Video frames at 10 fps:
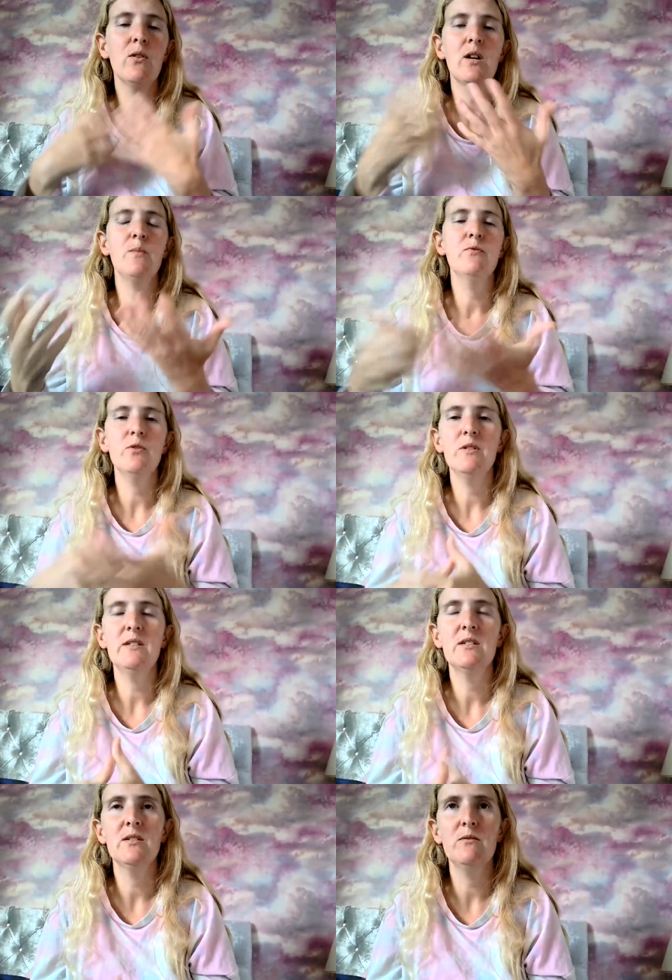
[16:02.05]
come
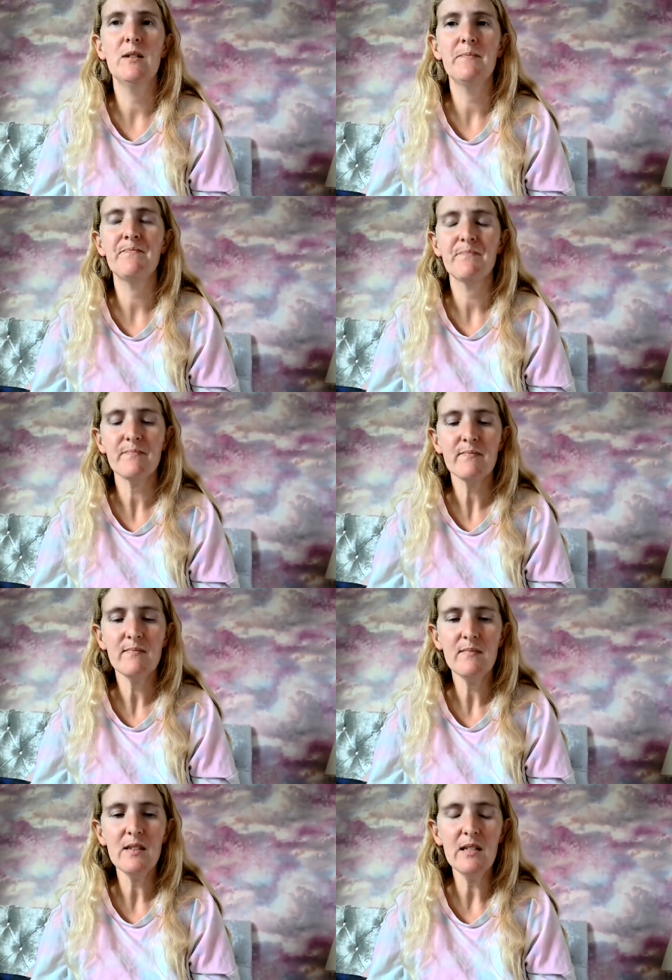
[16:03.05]
forward to, um,
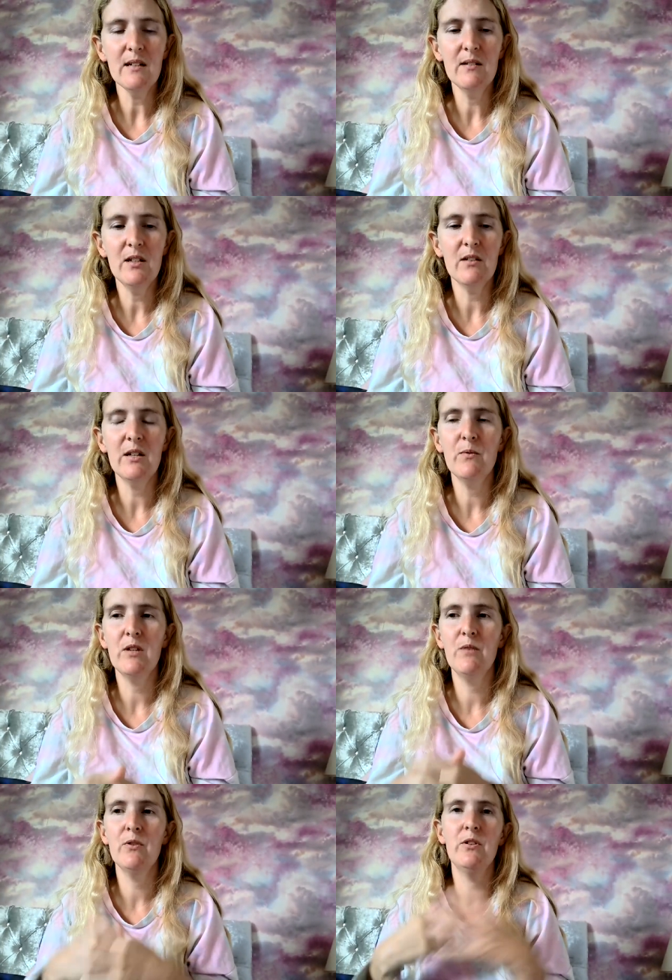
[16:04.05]
you know, he would
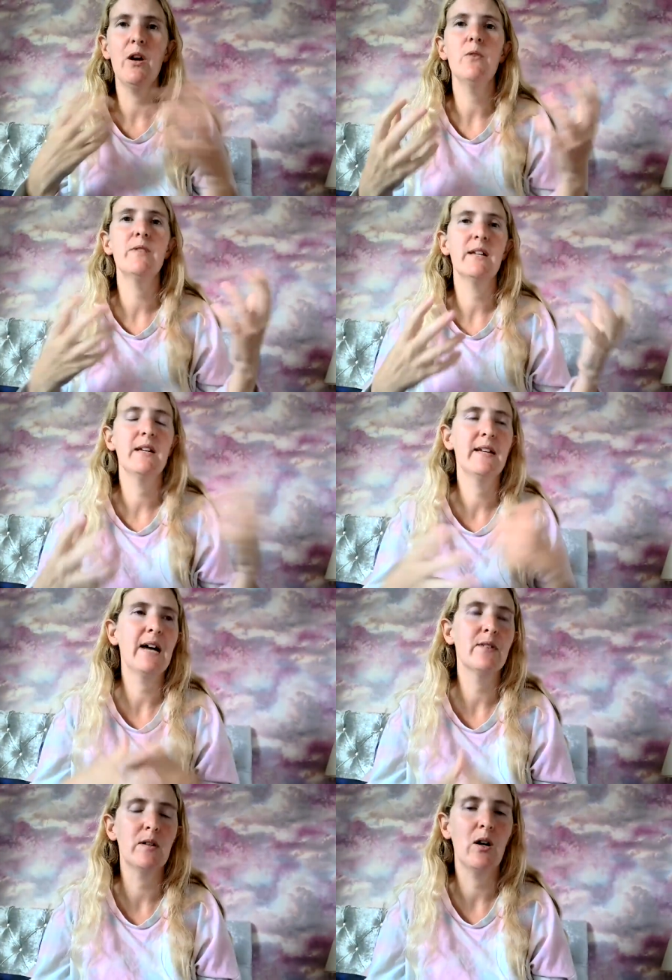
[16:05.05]
he would know that he'd
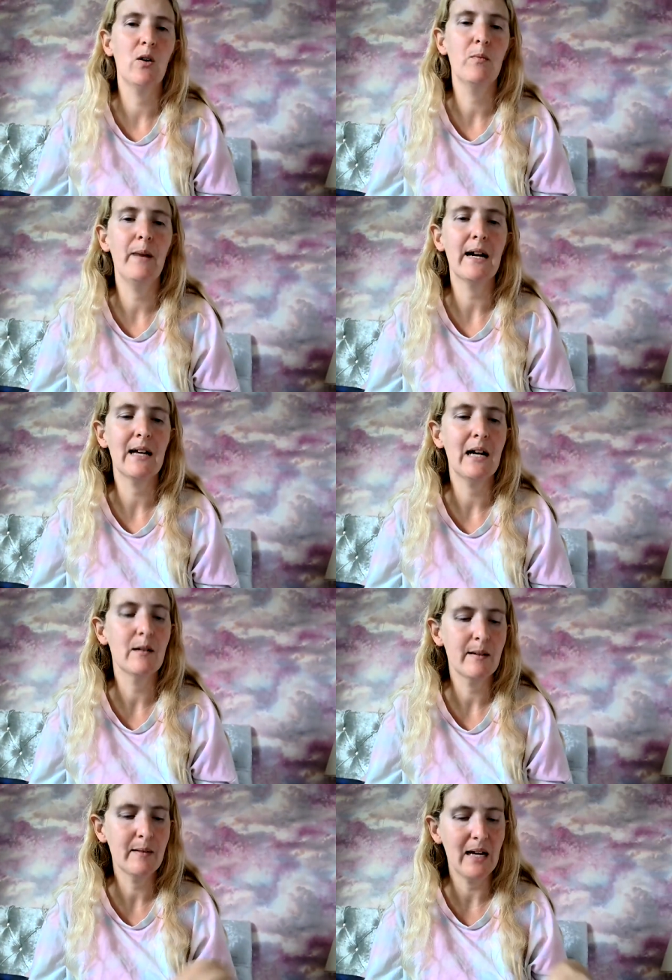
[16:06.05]
have a, a whole back
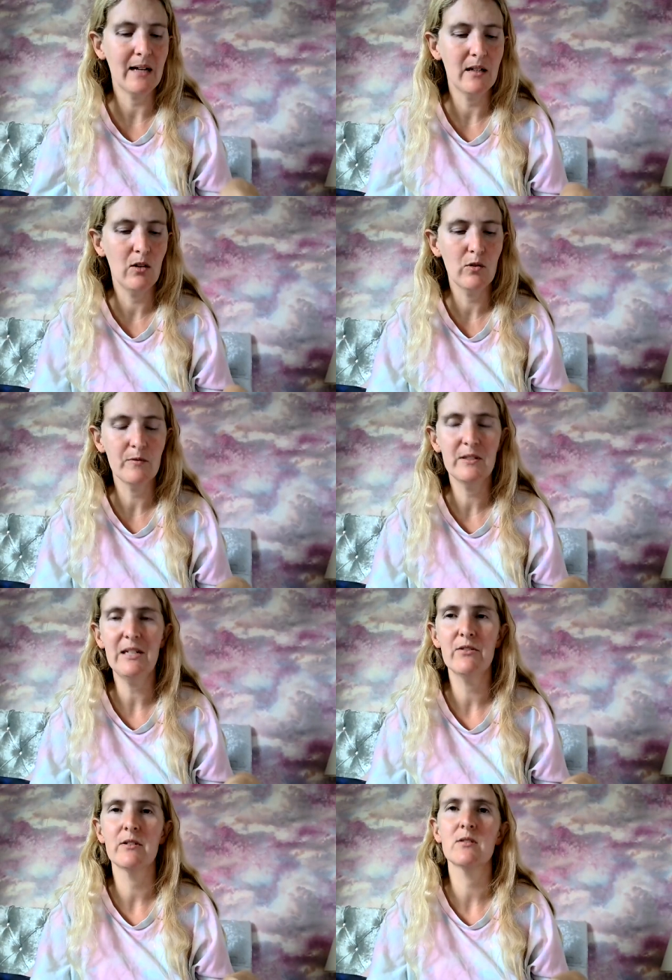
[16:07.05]
cat catalogue of
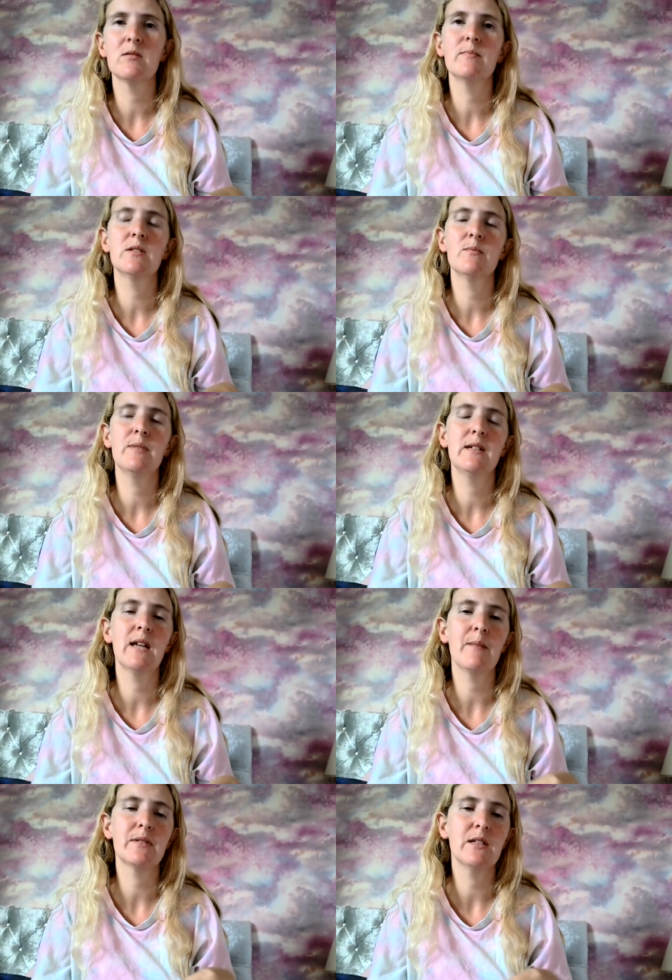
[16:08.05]
secrets to, to be
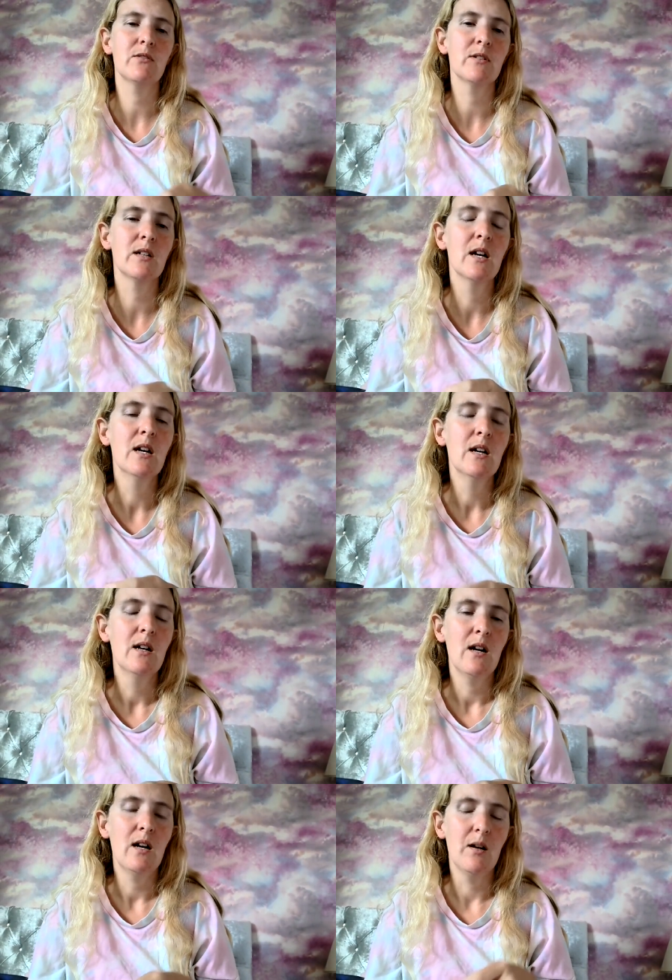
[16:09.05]
kept secret.
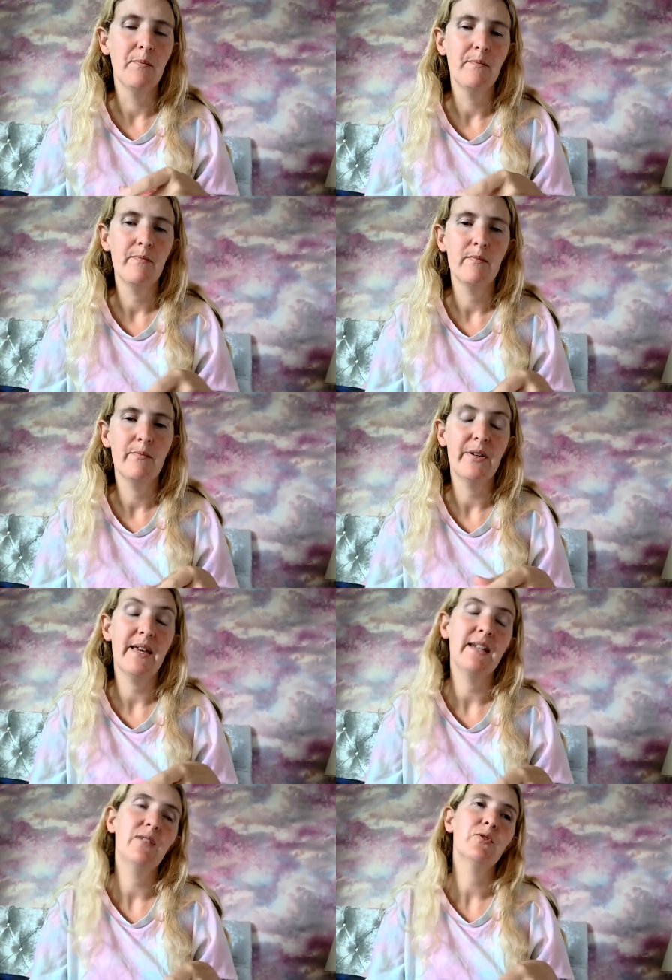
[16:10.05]
Um, but
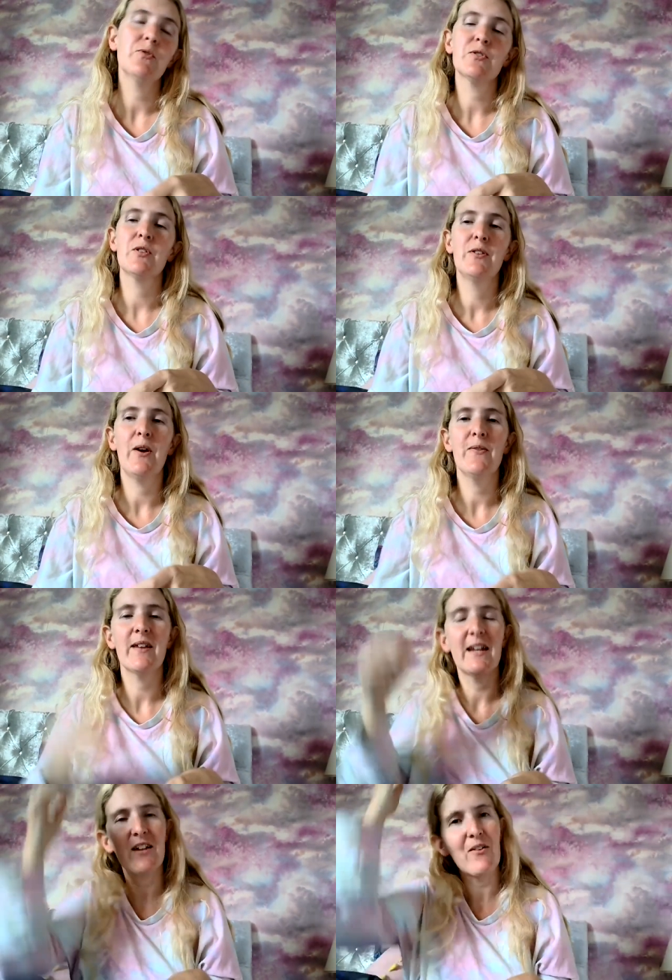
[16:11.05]
then he would also know
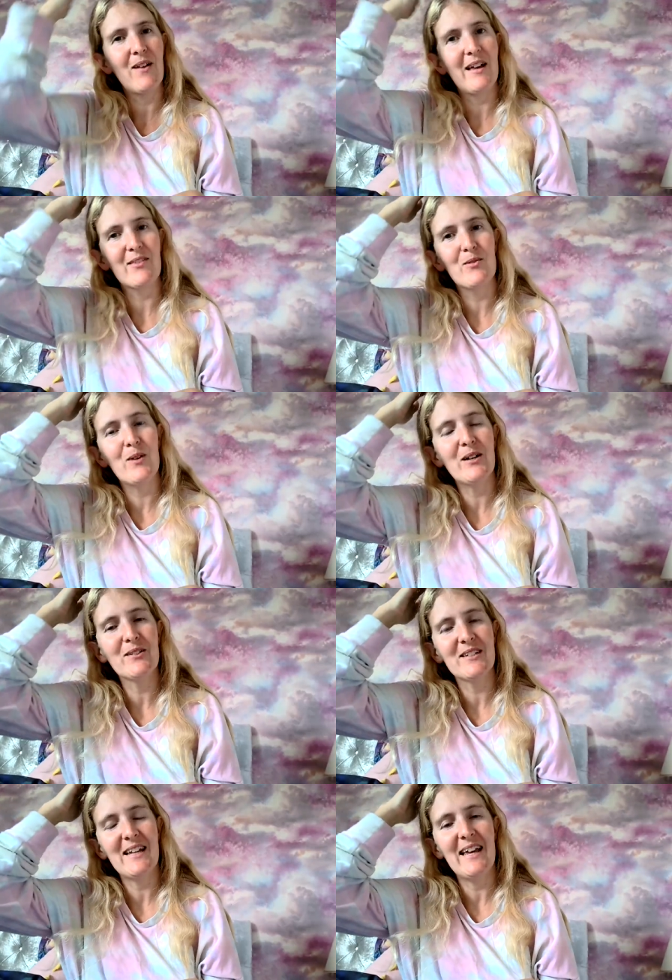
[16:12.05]
that I don't like the
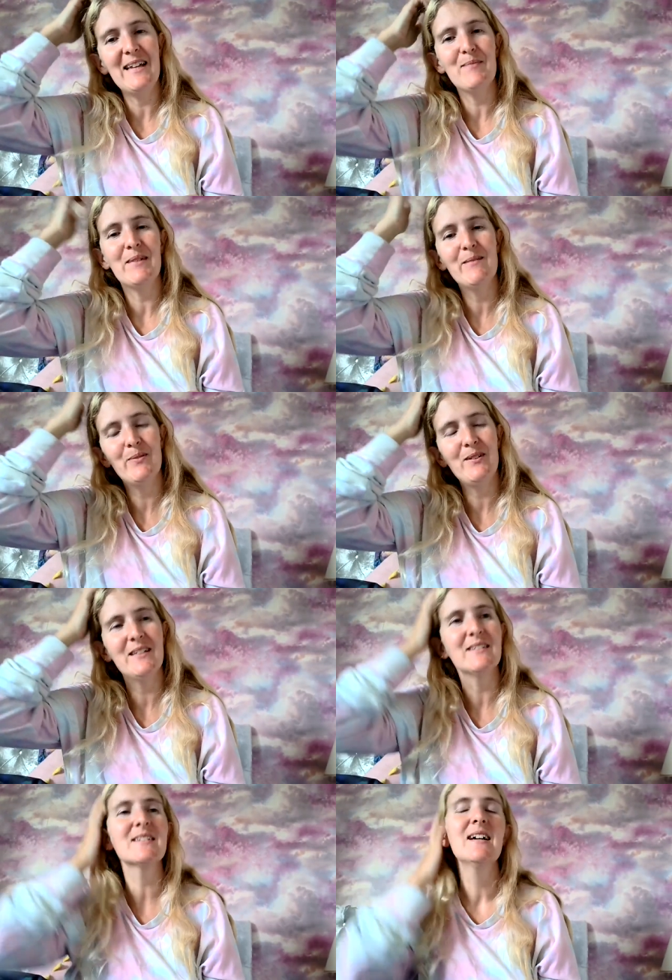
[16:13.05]
world and I hate people and